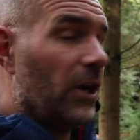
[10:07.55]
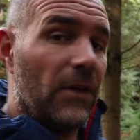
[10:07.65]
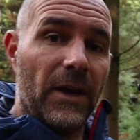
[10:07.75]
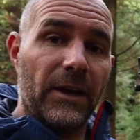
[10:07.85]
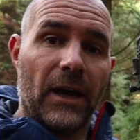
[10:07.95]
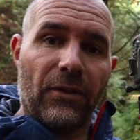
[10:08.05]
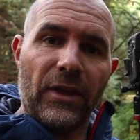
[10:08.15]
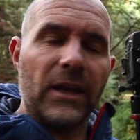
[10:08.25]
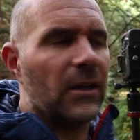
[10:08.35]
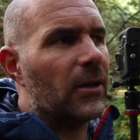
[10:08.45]
And then I'd
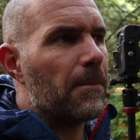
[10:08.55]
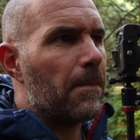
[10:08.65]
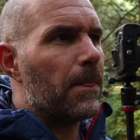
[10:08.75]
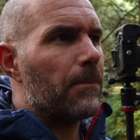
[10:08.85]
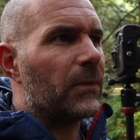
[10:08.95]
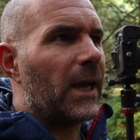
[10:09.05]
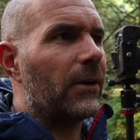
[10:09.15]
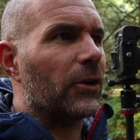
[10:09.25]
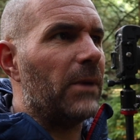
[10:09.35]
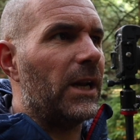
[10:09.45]
think,
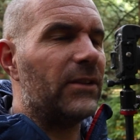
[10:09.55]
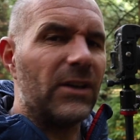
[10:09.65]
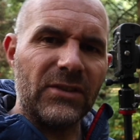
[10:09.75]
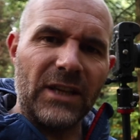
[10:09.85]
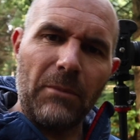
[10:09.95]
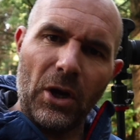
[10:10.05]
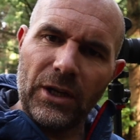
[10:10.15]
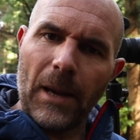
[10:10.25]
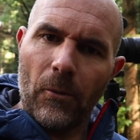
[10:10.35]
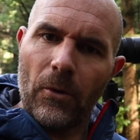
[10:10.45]
hang on a minute, did I set my
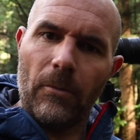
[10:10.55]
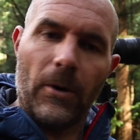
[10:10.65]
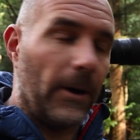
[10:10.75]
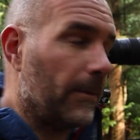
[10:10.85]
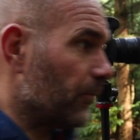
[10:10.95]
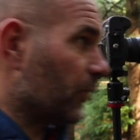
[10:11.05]
camera up right?